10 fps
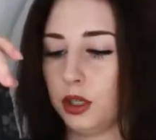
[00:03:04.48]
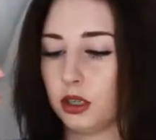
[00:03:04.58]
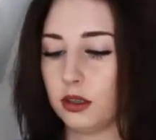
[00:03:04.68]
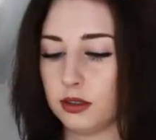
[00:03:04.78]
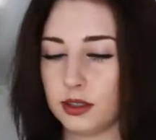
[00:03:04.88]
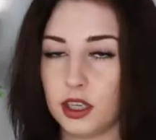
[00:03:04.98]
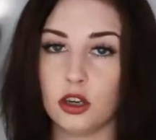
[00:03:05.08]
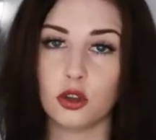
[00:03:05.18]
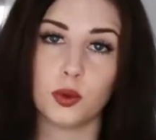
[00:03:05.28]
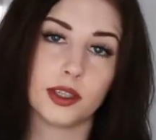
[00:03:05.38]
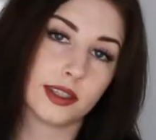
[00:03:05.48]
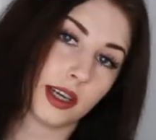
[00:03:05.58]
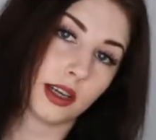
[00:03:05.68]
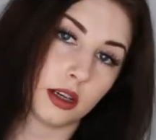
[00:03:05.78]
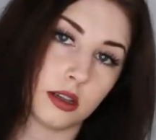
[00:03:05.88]
because here in
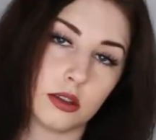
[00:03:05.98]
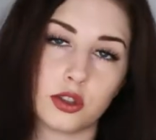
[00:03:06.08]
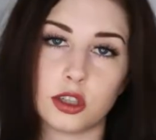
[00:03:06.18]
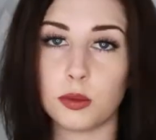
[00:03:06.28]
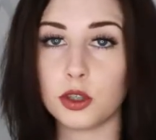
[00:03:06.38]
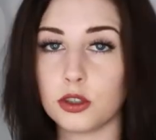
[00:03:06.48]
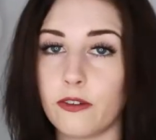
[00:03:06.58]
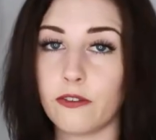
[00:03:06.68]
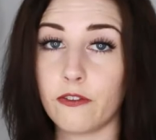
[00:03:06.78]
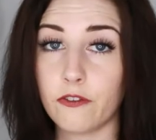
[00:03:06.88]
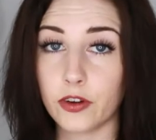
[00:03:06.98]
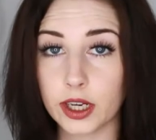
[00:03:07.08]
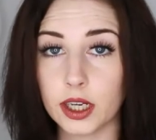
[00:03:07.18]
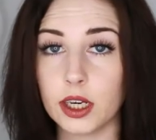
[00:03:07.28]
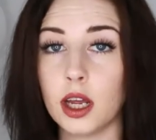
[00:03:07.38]
Louisiana, the summers are
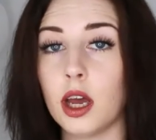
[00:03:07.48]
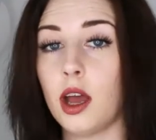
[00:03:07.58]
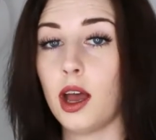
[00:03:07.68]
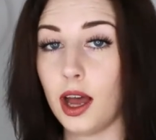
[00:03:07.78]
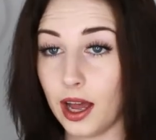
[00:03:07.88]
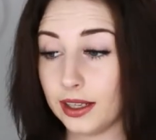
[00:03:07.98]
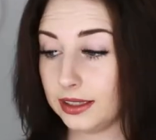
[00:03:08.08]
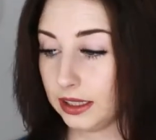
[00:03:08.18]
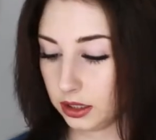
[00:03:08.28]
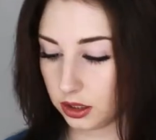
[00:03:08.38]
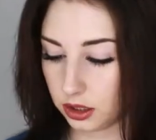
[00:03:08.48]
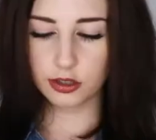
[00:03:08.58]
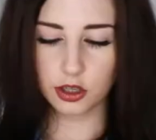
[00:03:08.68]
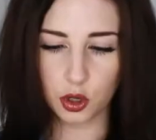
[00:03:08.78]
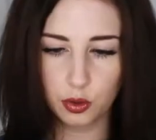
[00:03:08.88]
freaking hot.
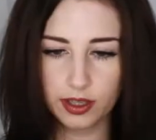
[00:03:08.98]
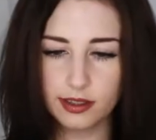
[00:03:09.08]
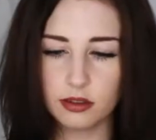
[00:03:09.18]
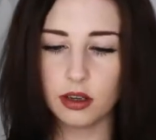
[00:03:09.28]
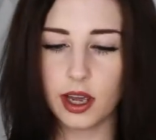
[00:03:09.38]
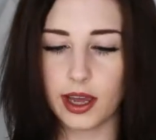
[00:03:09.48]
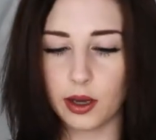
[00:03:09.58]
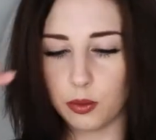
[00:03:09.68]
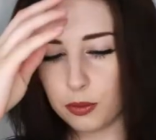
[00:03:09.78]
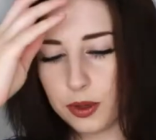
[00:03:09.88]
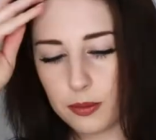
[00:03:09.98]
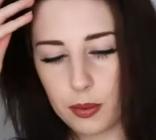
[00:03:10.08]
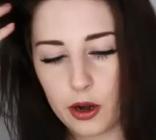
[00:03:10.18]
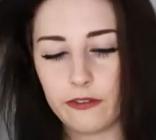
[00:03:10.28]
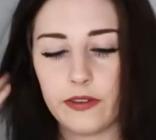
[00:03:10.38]
So this little guy will be
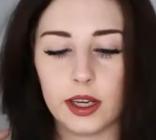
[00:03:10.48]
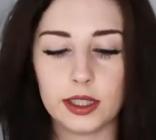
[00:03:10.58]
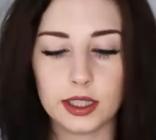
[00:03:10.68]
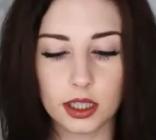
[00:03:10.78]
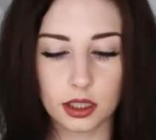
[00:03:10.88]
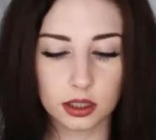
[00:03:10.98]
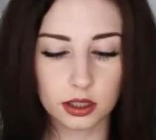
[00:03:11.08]
perfect.